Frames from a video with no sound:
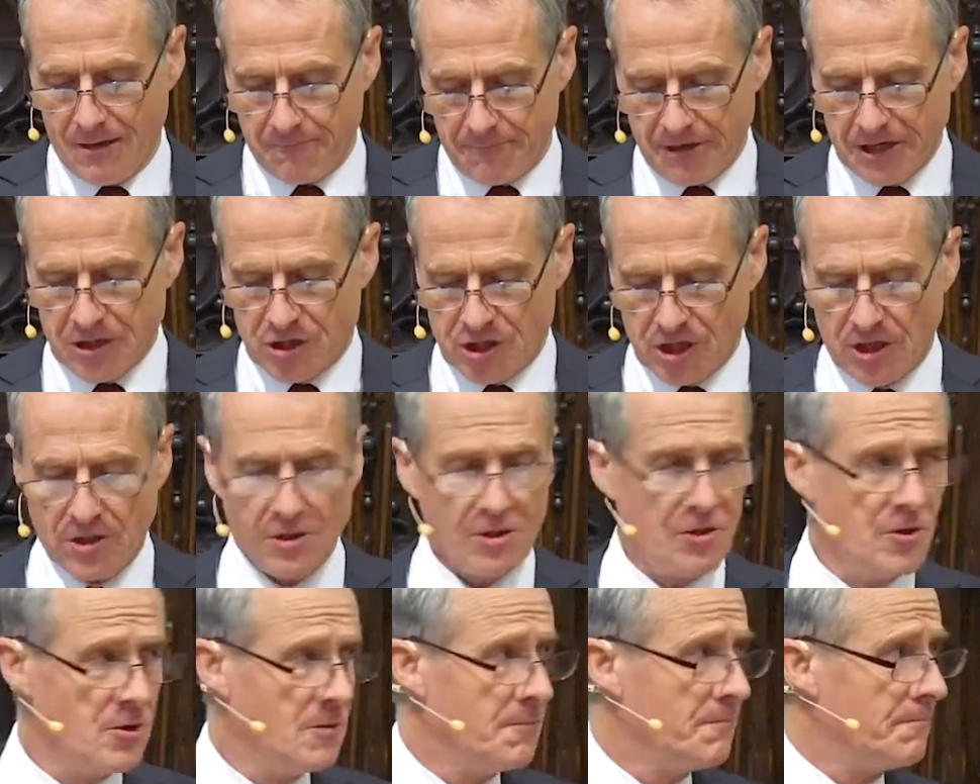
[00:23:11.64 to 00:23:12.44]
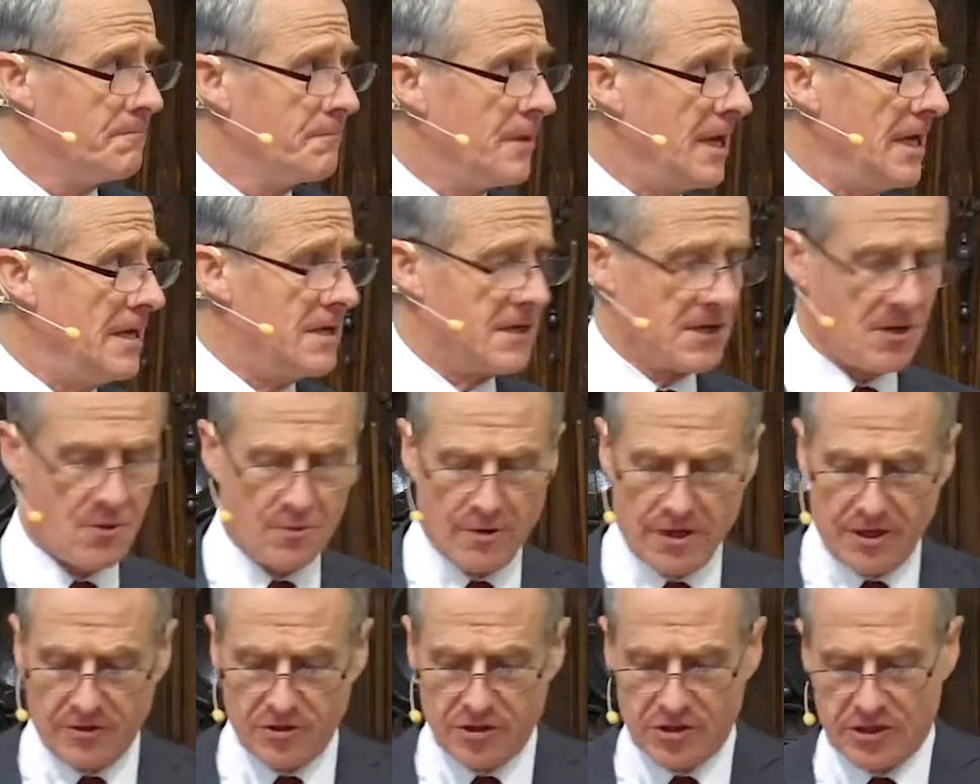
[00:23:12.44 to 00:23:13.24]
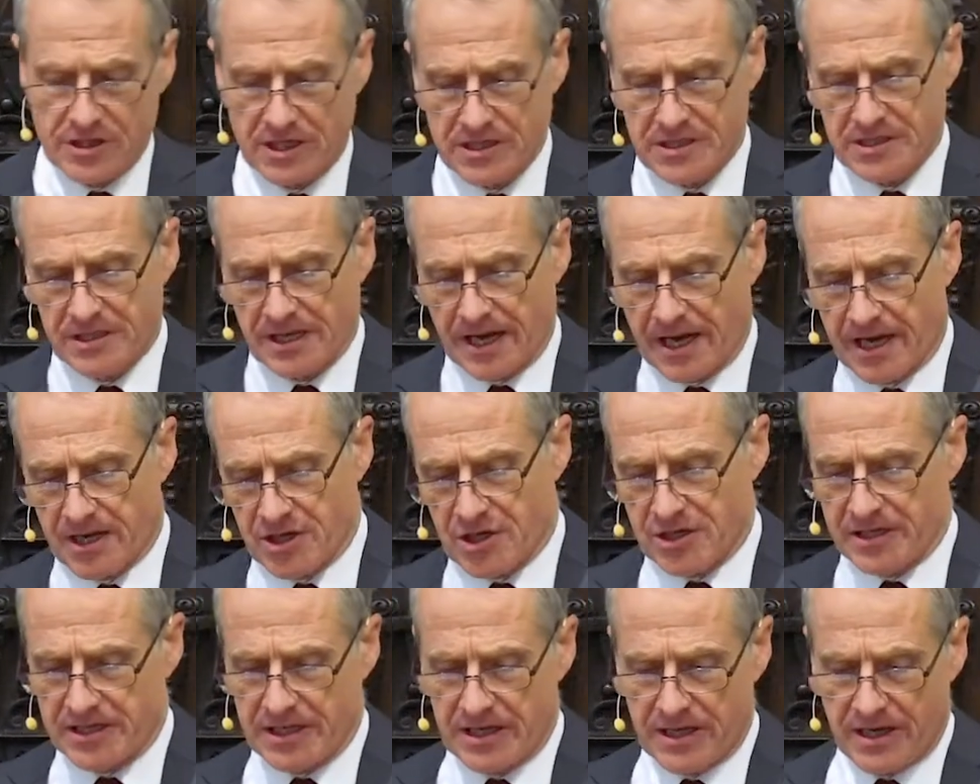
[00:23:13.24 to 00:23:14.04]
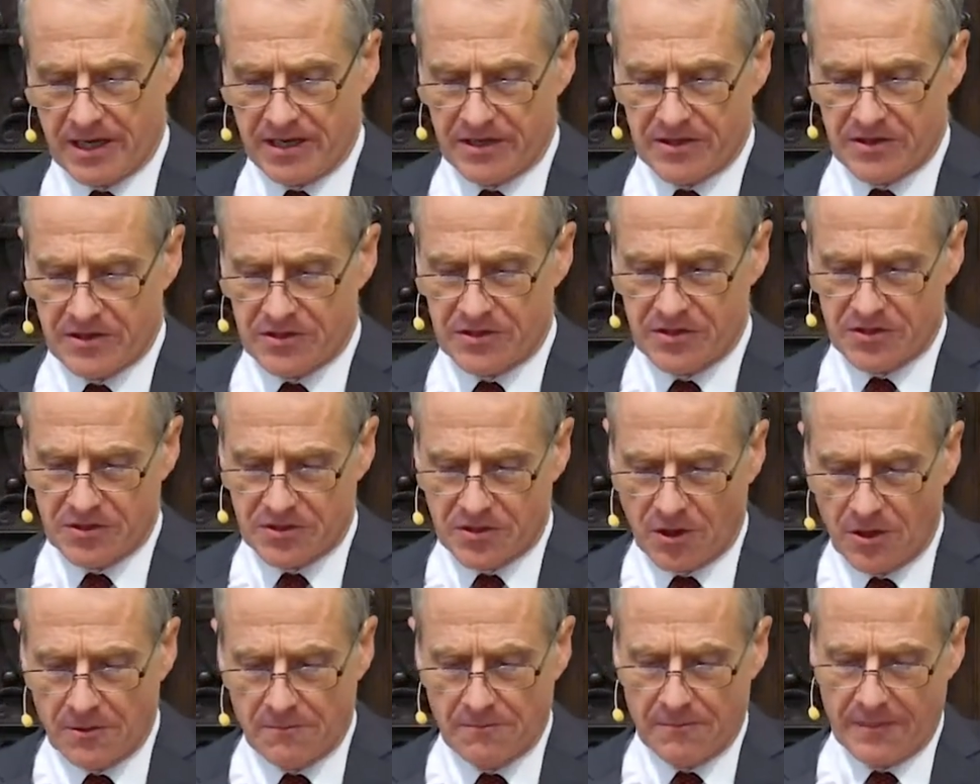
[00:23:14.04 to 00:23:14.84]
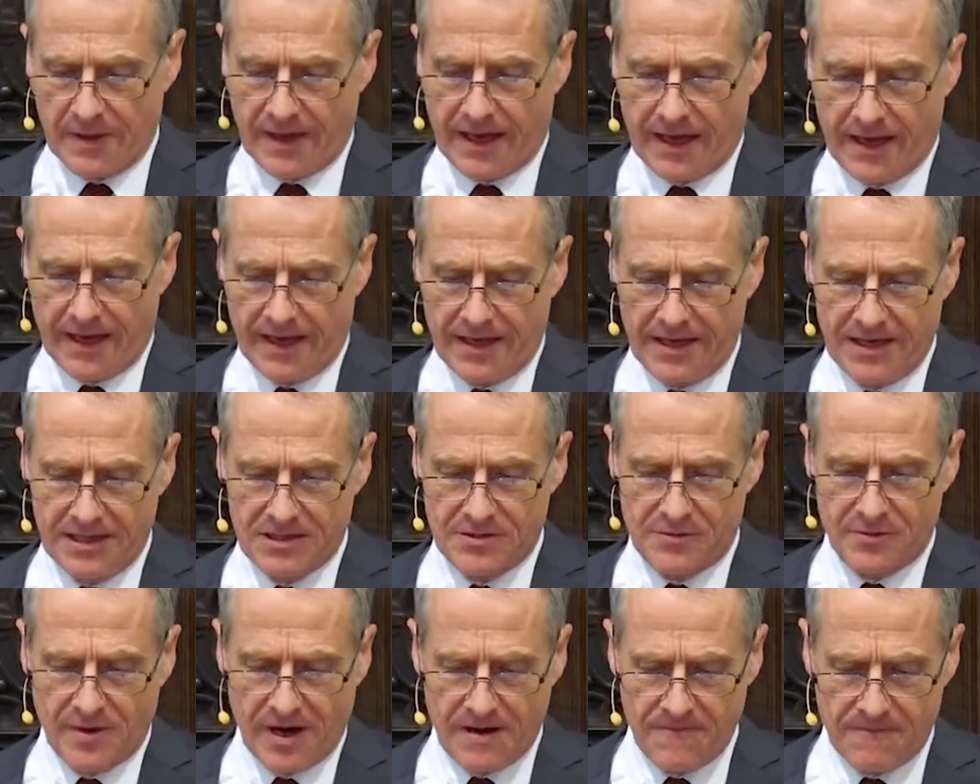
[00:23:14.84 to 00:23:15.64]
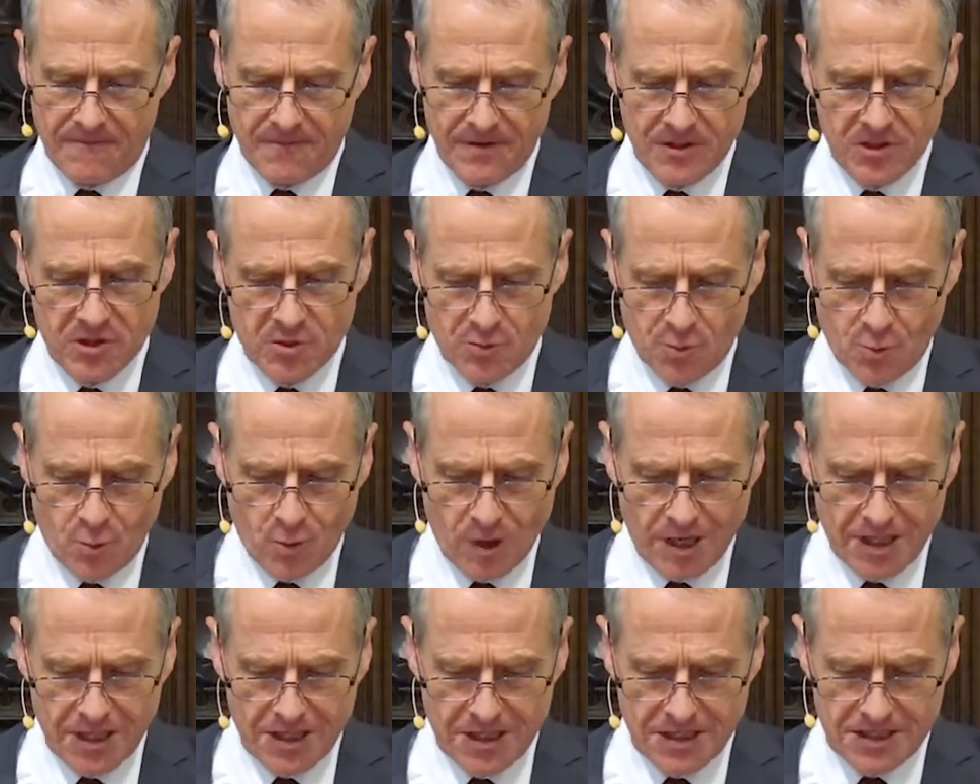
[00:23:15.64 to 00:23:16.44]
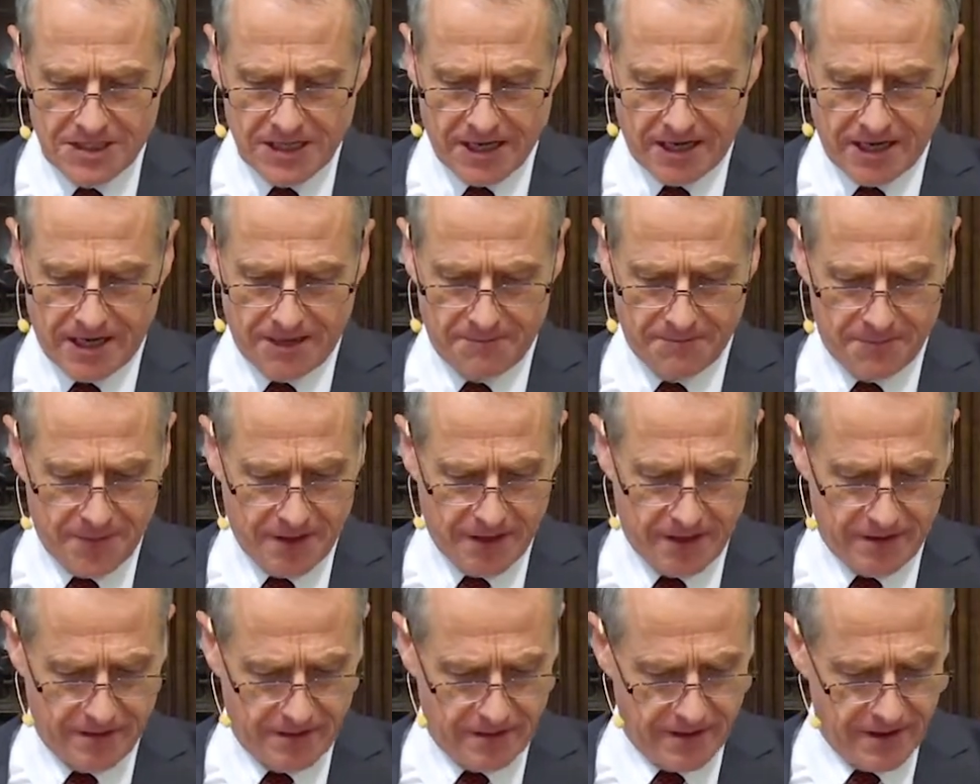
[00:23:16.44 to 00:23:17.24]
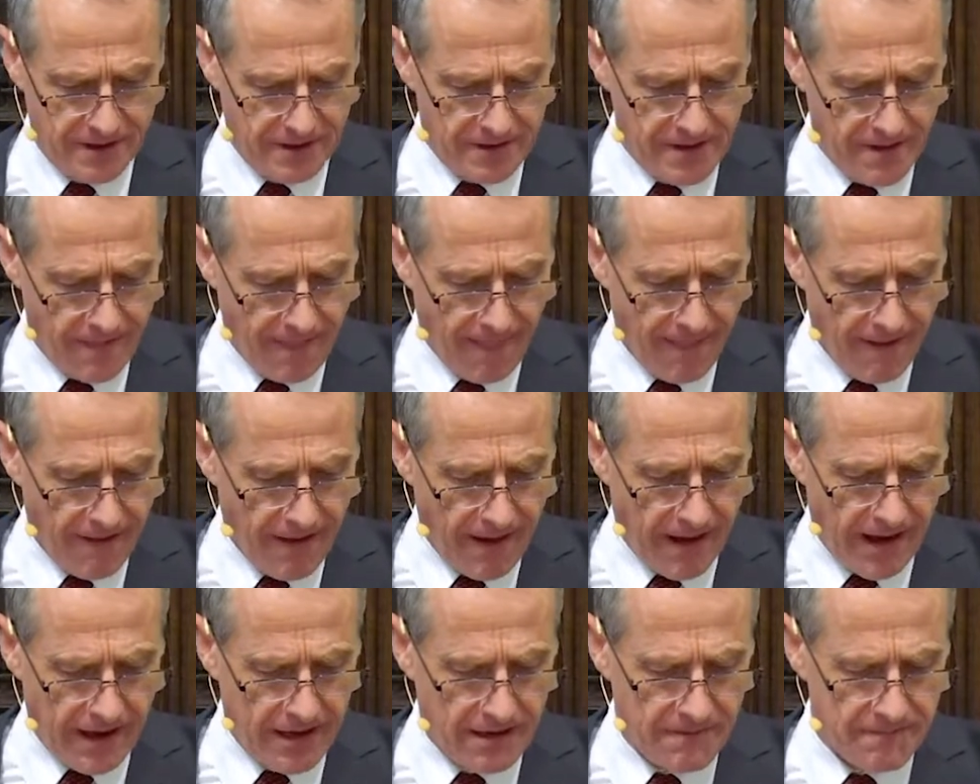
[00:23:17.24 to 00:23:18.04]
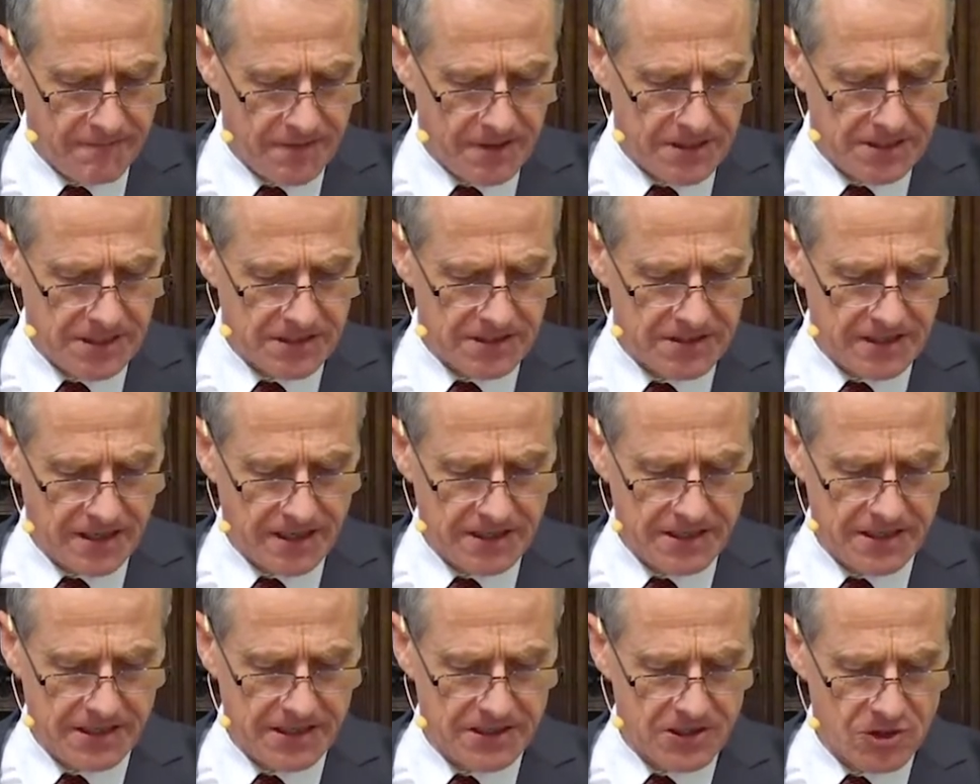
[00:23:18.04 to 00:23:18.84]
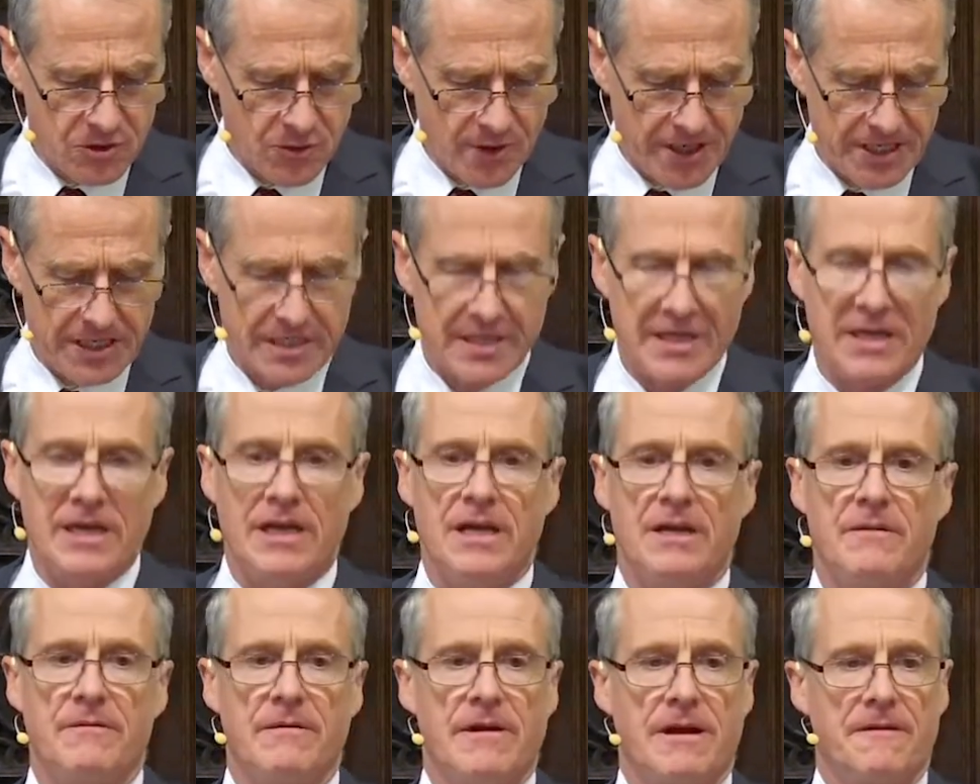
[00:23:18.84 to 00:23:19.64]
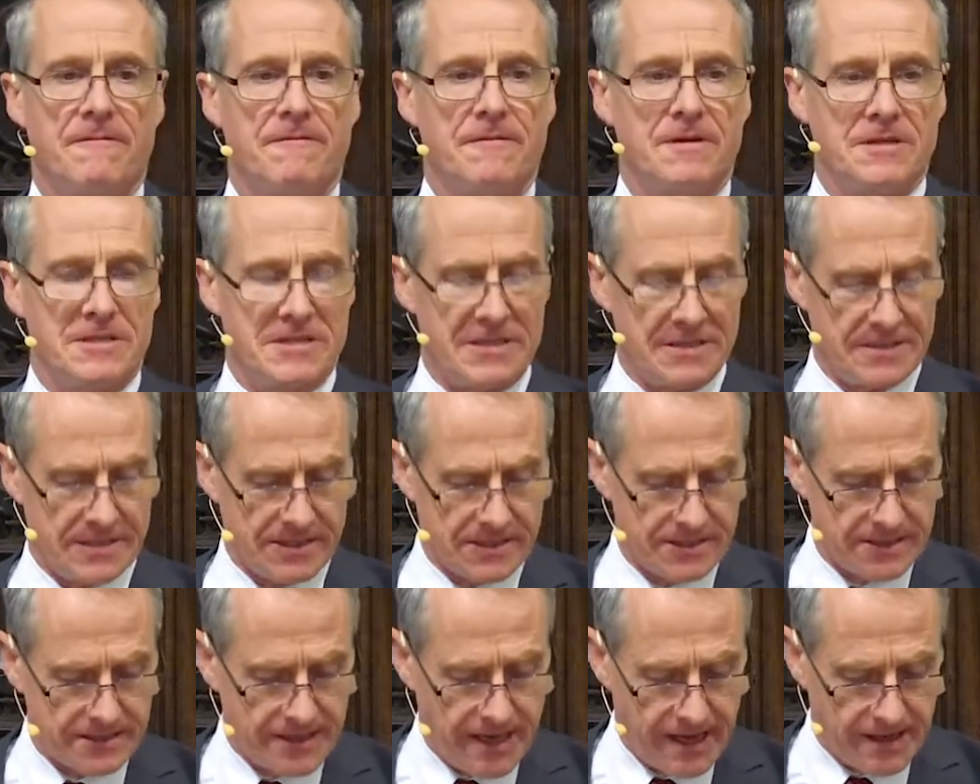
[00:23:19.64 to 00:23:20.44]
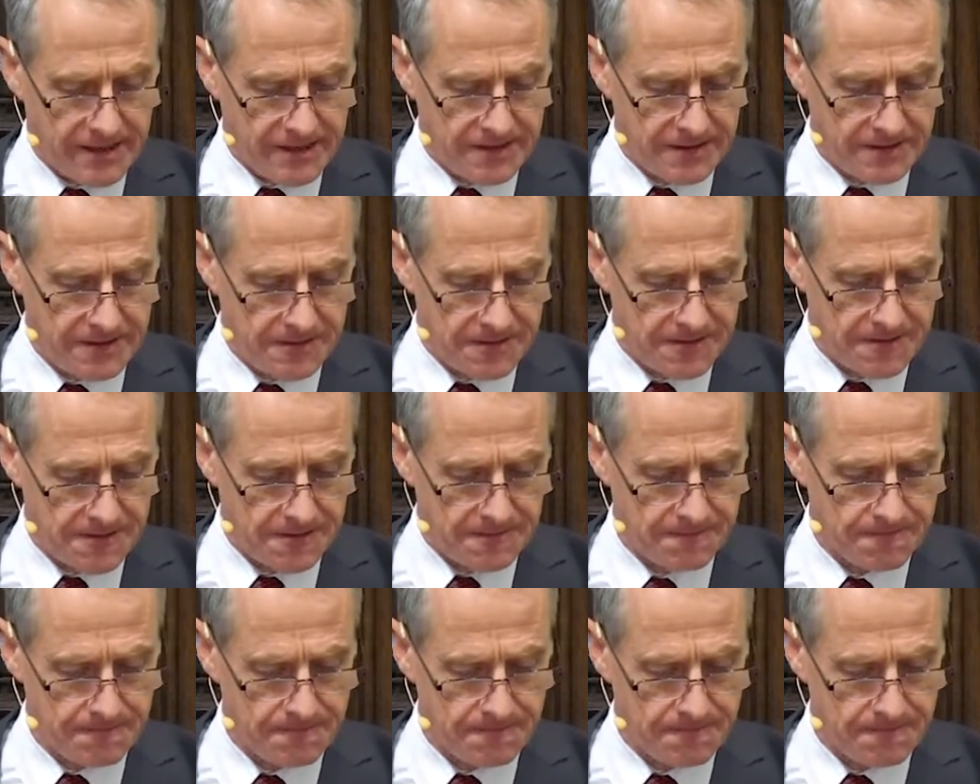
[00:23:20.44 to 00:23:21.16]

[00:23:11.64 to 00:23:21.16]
But Joel, whom Peter quotes, doesn't actually stop there. He's referenced one time period, and in verses 19 and 20, he references a second.